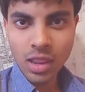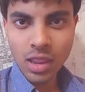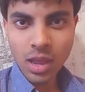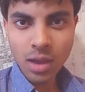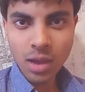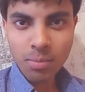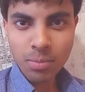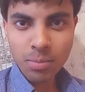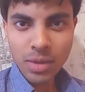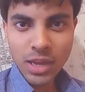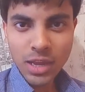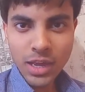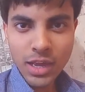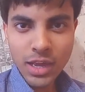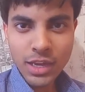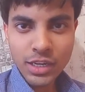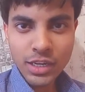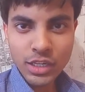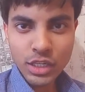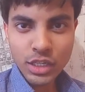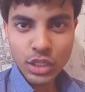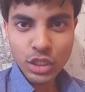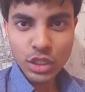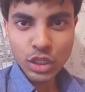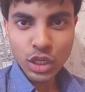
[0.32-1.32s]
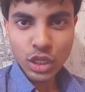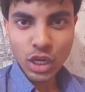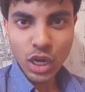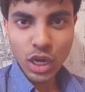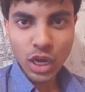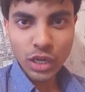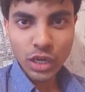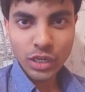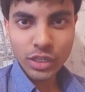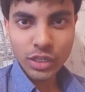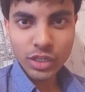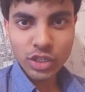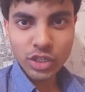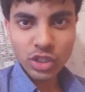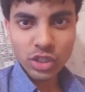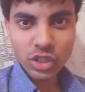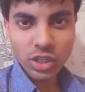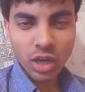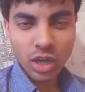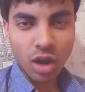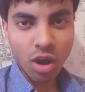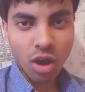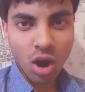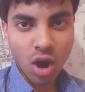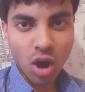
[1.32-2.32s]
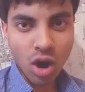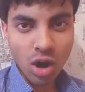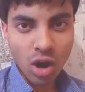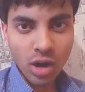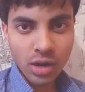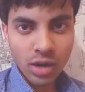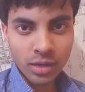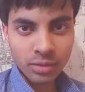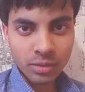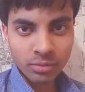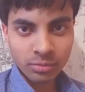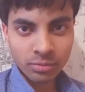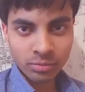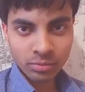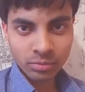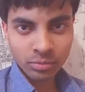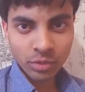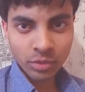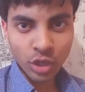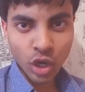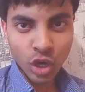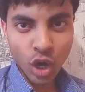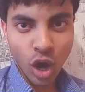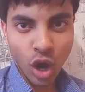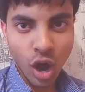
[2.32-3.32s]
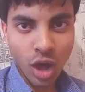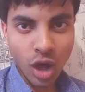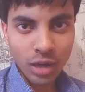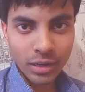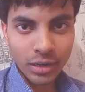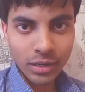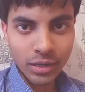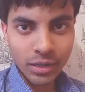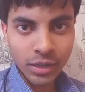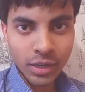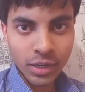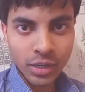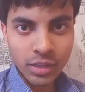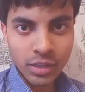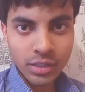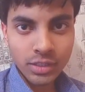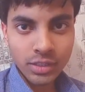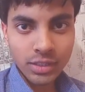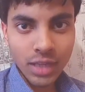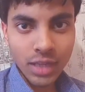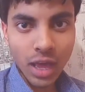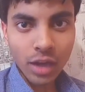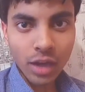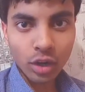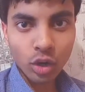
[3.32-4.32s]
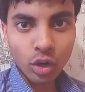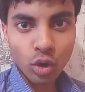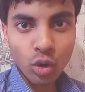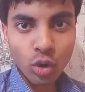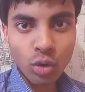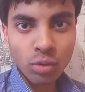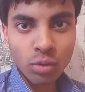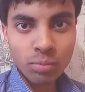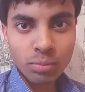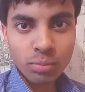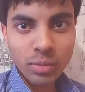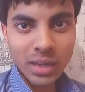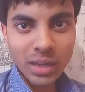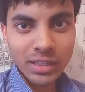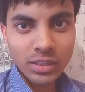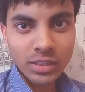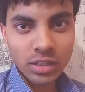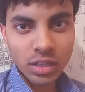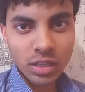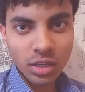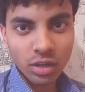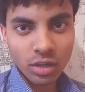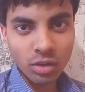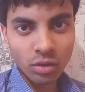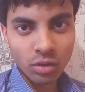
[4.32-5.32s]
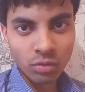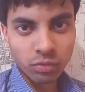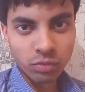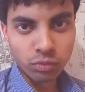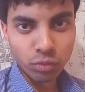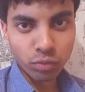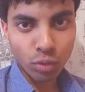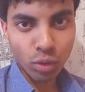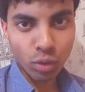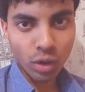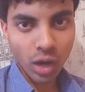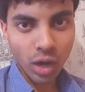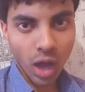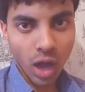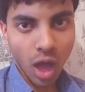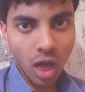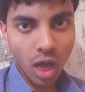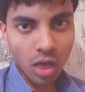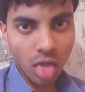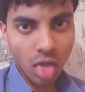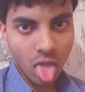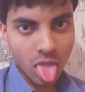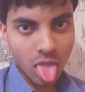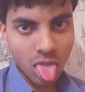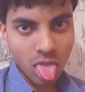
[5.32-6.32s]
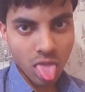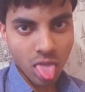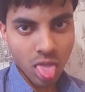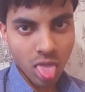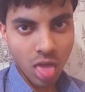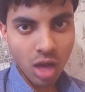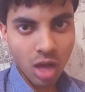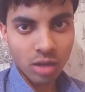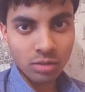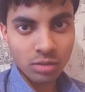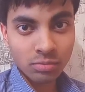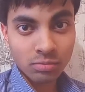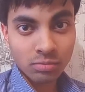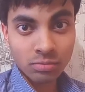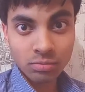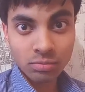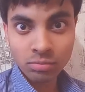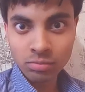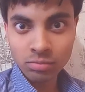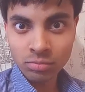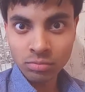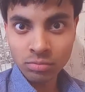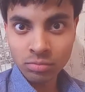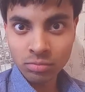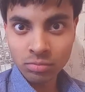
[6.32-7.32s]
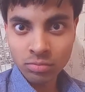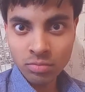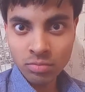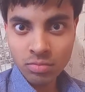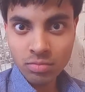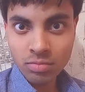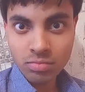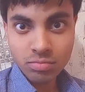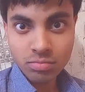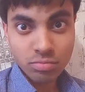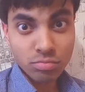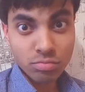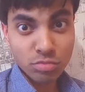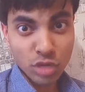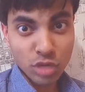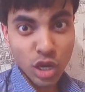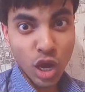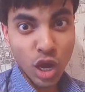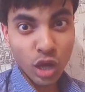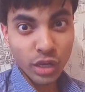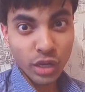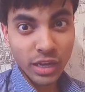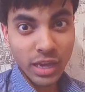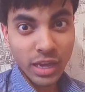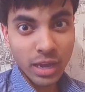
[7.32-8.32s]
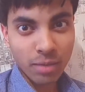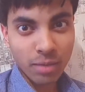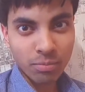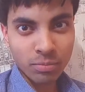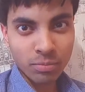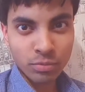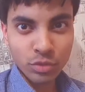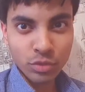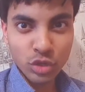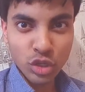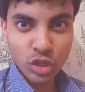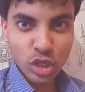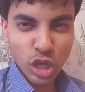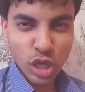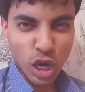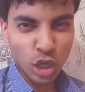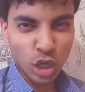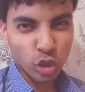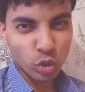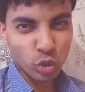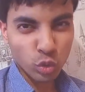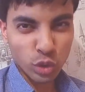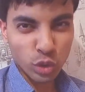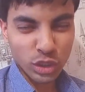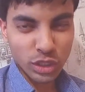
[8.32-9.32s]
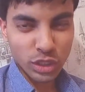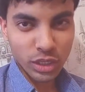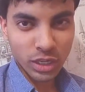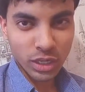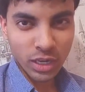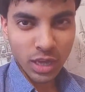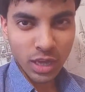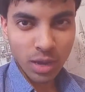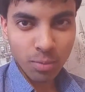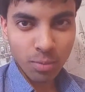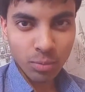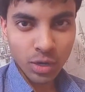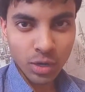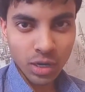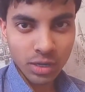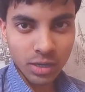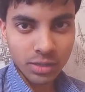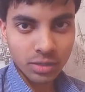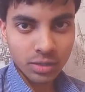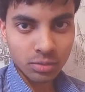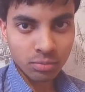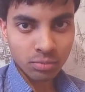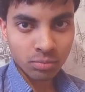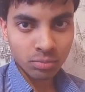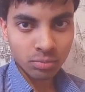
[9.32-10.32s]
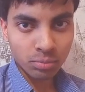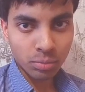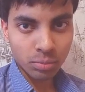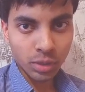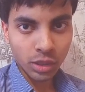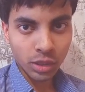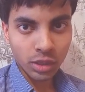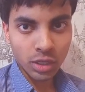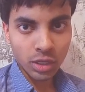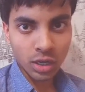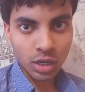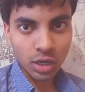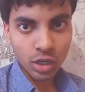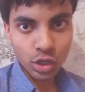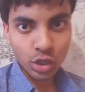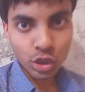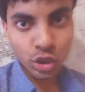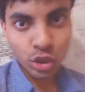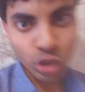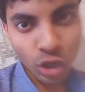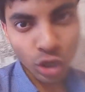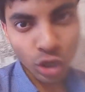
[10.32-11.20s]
Lamblia intestinalis are called sarcomastigophora. Mm. Long name, tongue twisting name, right? But they are